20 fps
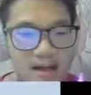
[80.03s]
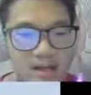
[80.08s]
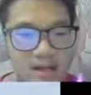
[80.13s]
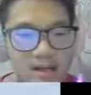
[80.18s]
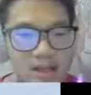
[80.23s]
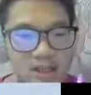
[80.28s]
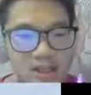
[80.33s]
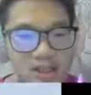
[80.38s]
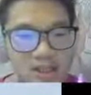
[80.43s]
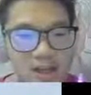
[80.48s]

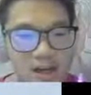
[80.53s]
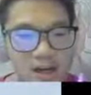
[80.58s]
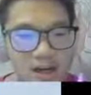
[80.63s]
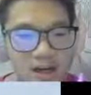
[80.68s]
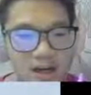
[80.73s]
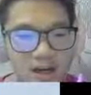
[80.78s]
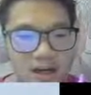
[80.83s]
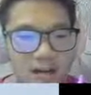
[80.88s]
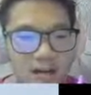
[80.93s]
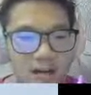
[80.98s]

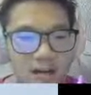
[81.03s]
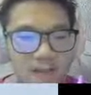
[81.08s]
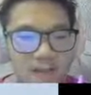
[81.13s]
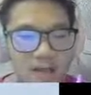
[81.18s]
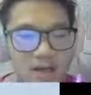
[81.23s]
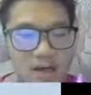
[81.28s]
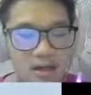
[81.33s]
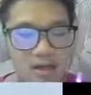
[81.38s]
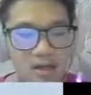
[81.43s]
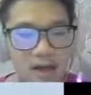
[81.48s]
digital
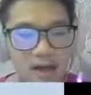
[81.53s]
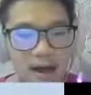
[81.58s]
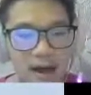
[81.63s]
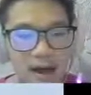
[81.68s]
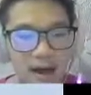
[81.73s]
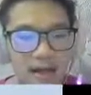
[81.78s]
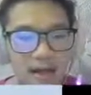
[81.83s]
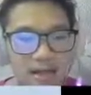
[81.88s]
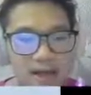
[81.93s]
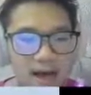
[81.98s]

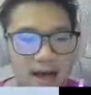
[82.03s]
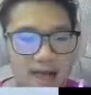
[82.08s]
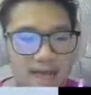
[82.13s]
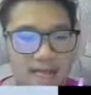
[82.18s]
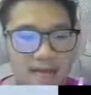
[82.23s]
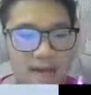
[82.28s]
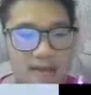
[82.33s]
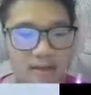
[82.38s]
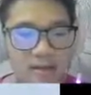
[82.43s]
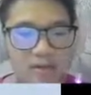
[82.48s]

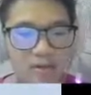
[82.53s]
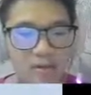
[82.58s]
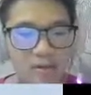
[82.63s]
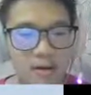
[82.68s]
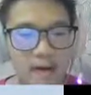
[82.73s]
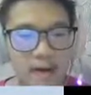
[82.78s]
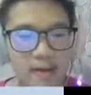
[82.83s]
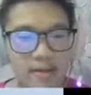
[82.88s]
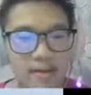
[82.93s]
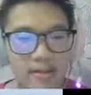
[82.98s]
asset, so
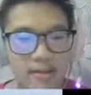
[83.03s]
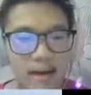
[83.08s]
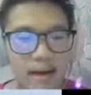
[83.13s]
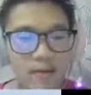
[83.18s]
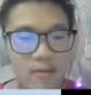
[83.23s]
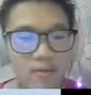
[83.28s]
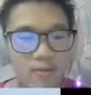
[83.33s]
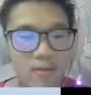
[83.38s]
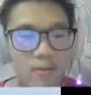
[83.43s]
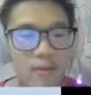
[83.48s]
that they
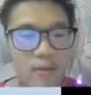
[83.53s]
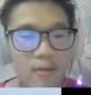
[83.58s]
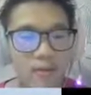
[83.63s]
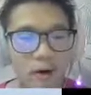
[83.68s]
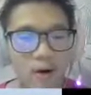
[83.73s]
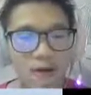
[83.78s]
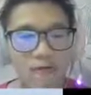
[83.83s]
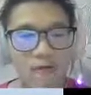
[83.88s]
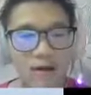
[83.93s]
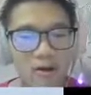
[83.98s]
could be
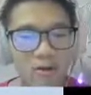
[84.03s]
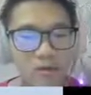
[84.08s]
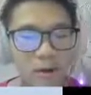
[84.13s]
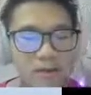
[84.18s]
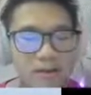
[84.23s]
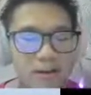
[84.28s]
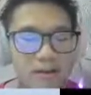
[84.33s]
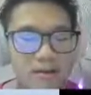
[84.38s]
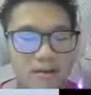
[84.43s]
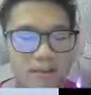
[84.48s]
more
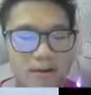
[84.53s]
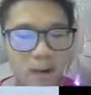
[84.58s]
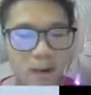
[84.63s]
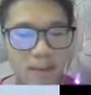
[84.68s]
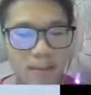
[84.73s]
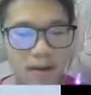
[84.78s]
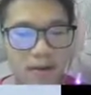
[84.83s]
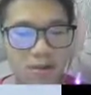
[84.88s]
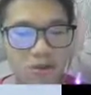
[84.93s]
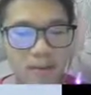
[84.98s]
valuable
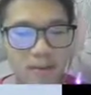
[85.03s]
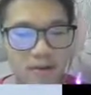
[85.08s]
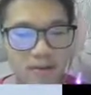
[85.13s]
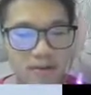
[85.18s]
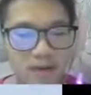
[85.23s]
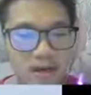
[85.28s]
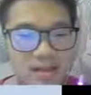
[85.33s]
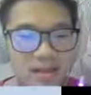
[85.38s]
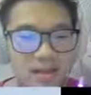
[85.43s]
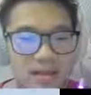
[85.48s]
compared to
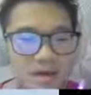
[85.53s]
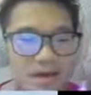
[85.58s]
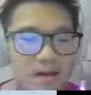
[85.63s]
previous.